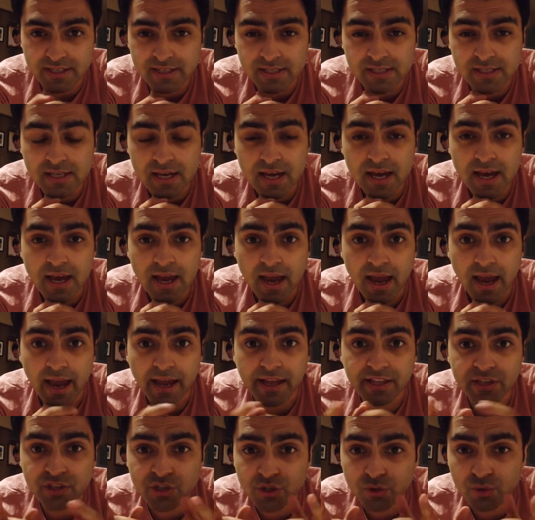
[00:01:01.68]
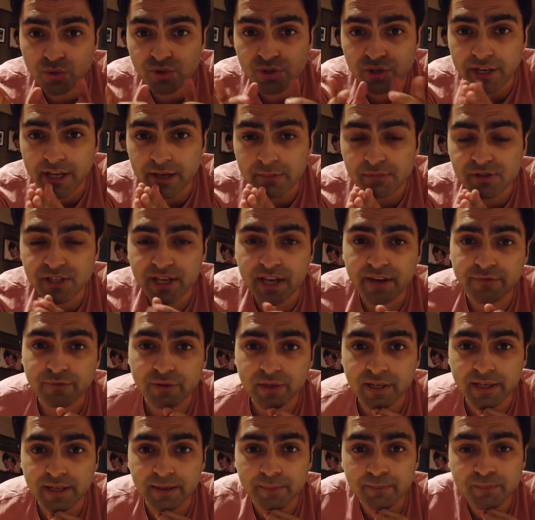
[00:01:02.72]
is, and choose your games
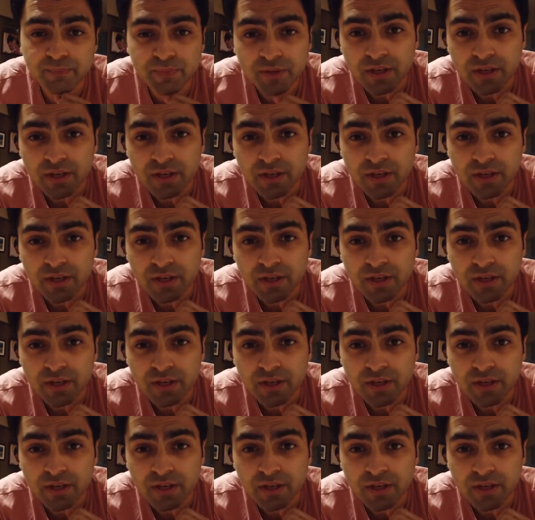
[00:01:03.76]
carefully.